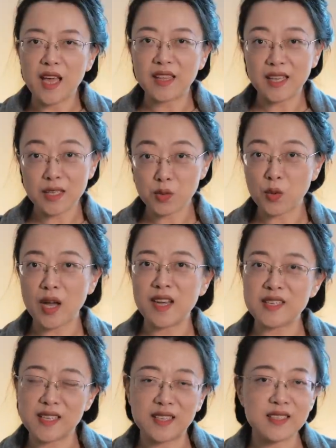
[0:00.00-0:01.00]
And that's why
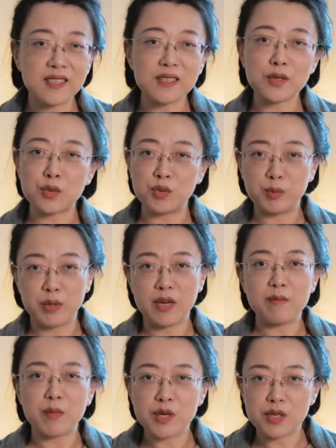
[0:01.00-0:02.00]
I say this is a super
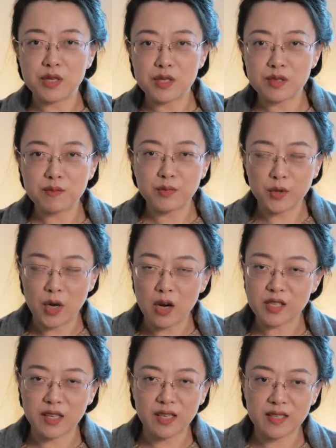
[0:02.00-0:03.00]
ambitious
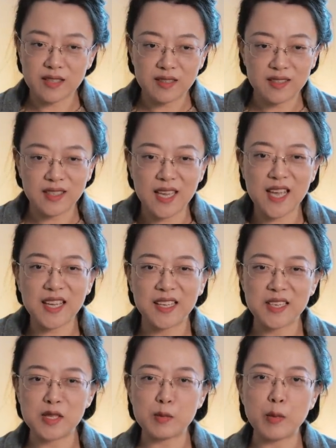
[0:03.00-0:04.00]
project,
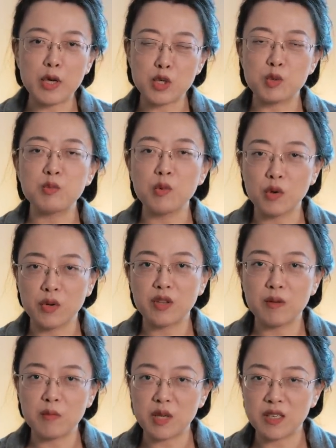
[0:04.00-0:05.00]
and it's much more
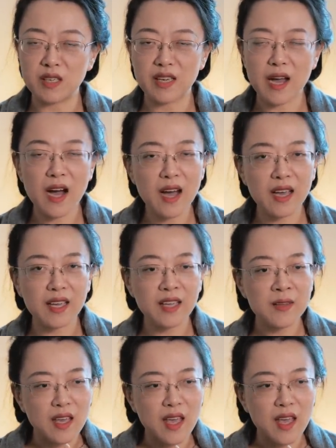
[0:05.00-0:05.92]
than meet the eye.